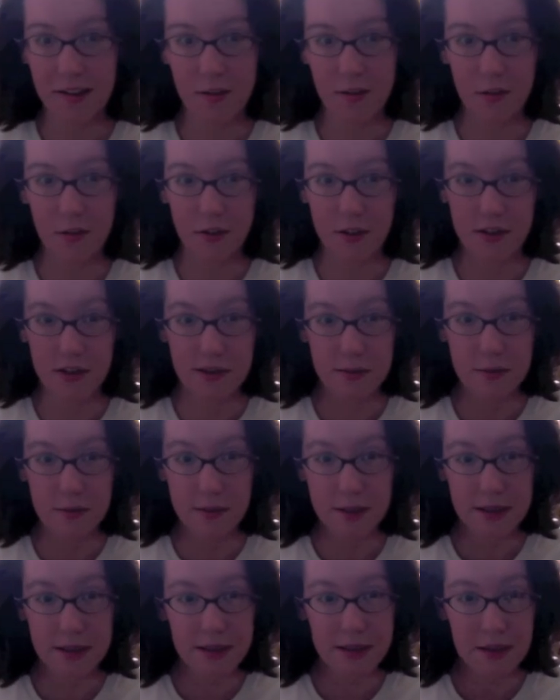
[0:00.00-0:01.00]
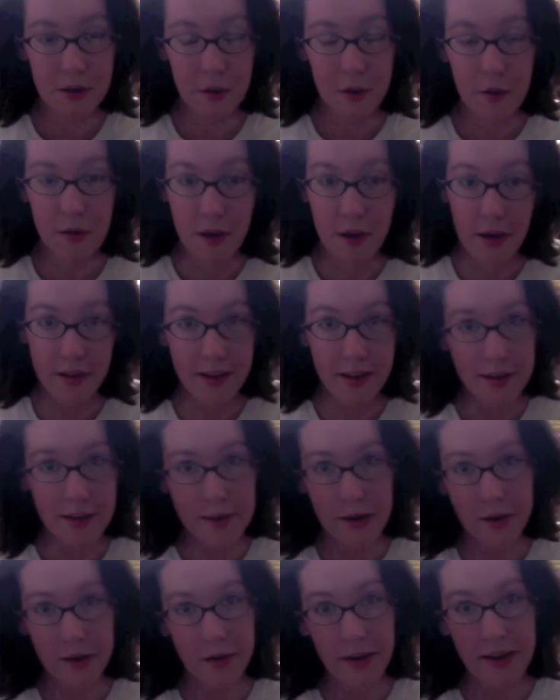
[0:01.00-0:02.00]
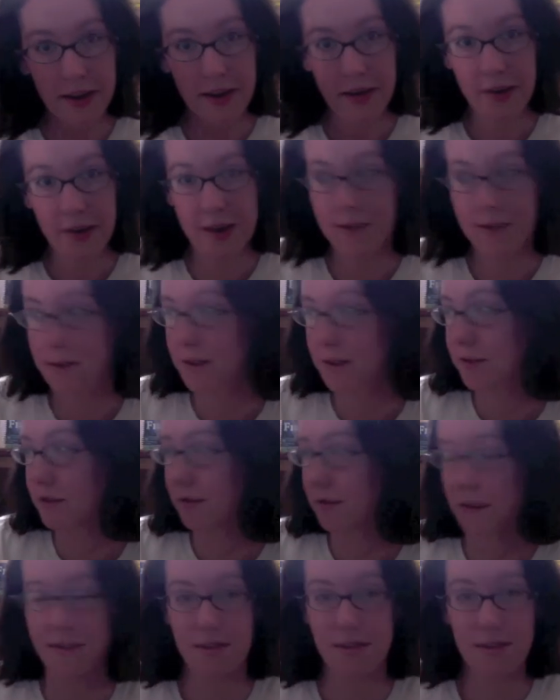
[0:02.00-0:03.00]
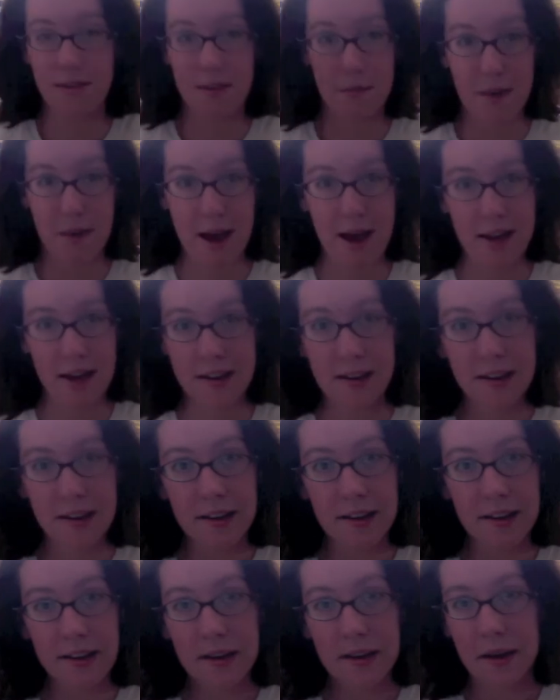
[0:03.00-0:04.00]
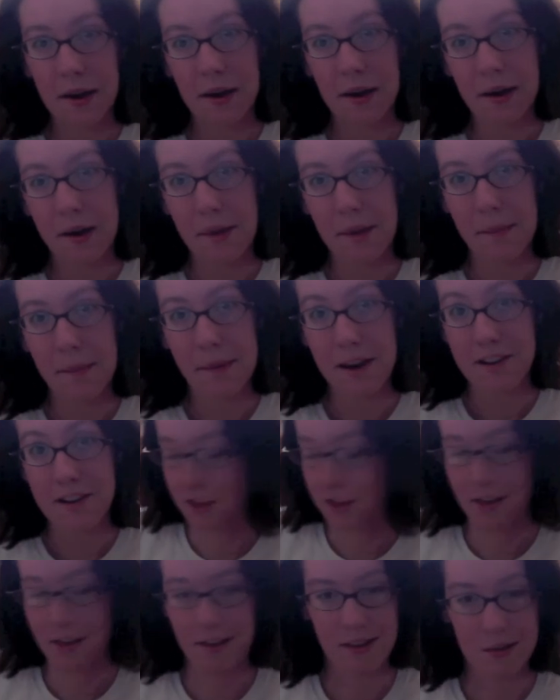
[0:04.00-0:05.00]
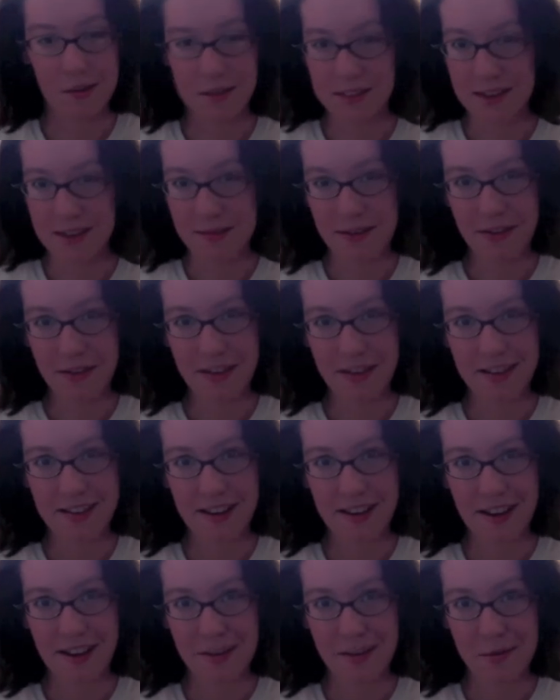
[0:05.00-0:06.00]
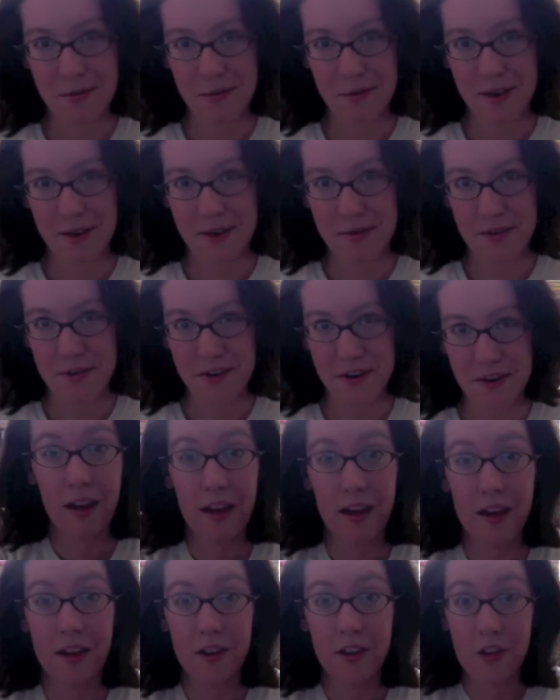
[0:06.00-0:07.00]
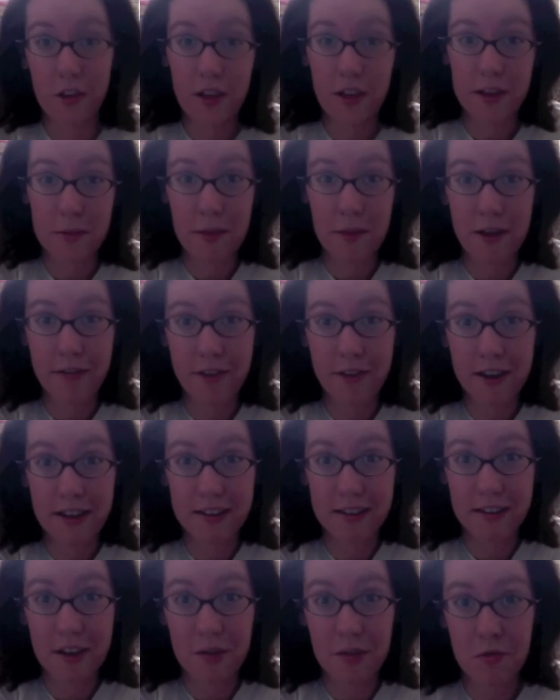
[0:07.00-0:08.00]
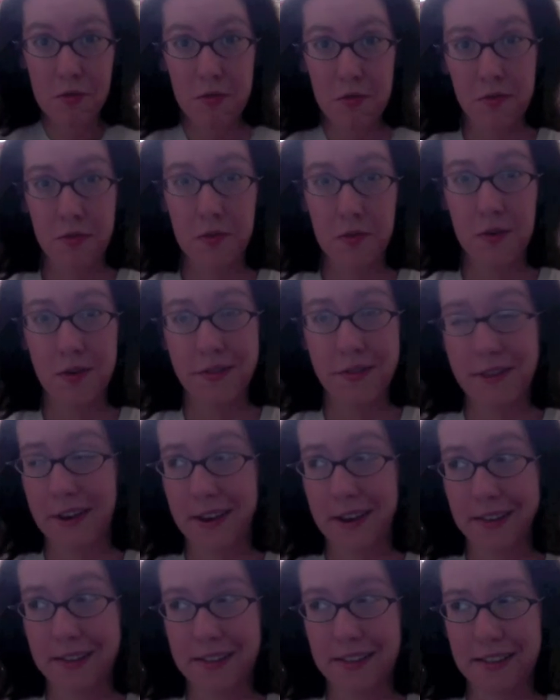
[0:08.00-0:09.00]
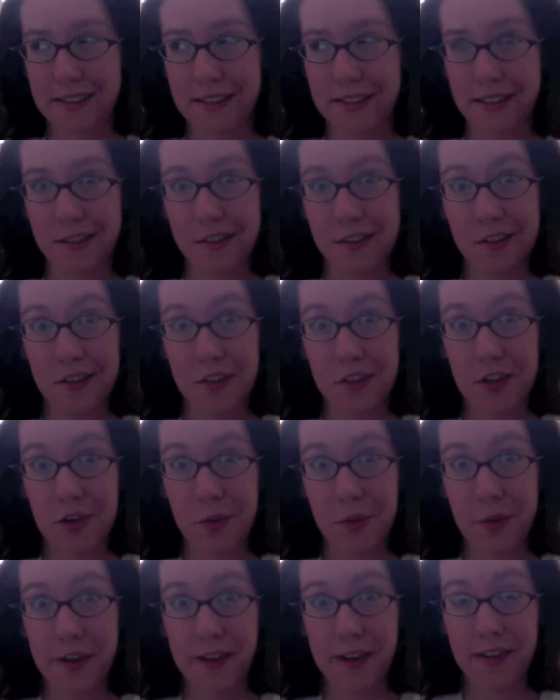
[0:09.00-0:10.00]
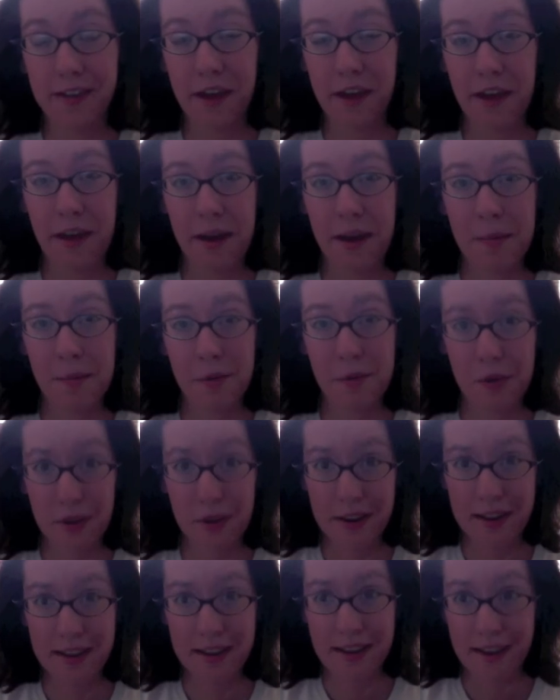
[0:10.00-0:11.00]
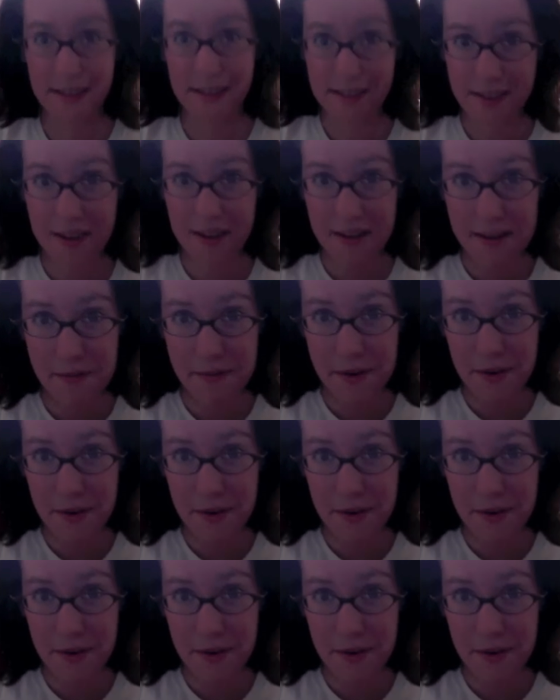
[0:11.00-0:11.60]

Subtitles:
legitimately know nothing about it right now. I haven't even read the back. It was on my list, I got it from the library. So that's my reading schedule for the next like 2 weeks, and I'm pretty excited about